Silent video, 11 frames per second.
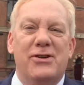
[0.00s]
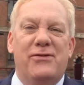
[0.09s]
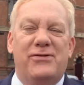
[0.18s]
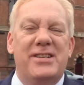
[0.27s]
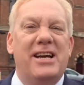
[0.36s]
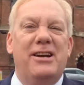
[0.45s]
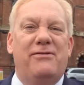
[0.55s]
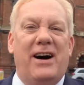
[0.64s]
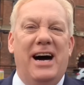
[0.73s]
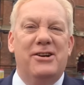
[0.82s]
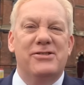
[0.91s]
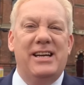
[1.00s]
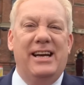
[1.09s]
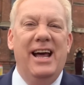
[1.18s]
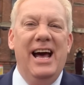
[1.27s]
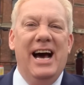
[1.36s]
of signify, doesn't
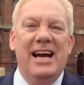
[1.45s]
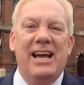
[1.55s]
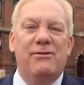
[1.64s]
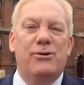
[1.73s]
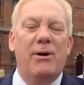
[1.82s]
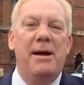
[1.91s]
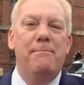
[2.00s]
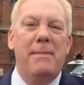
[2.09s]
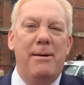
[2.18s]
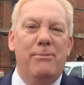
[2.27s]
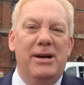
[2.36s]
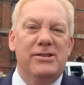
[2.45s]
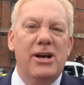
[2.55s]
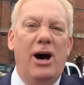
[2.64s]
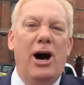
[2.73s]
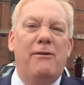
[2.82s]
it, and give great memories
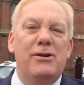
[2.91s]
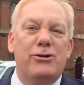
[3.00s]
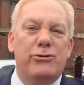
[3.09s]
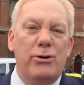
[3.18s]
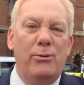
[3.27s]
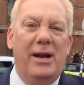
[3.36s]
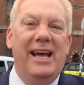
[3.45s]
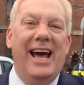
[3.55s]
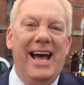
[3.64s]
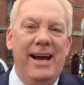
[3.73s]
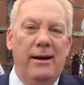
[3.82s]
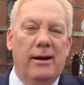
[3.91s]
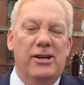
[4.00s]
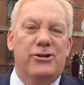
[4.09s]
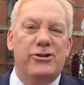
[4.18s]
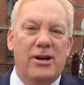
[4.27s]
of a truly
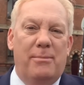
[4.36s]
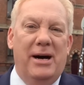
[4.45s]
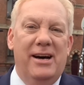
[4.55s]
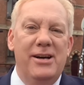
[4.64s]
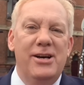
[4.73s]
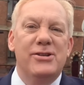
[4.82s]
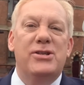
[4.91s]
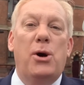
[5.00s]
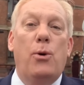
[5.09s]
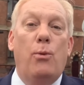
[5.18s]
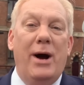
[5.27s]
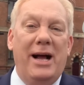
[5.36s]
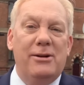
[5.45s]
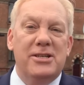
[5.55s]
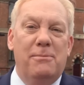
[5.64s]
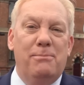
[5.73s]
English summer. So
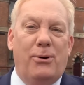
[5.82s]
well done,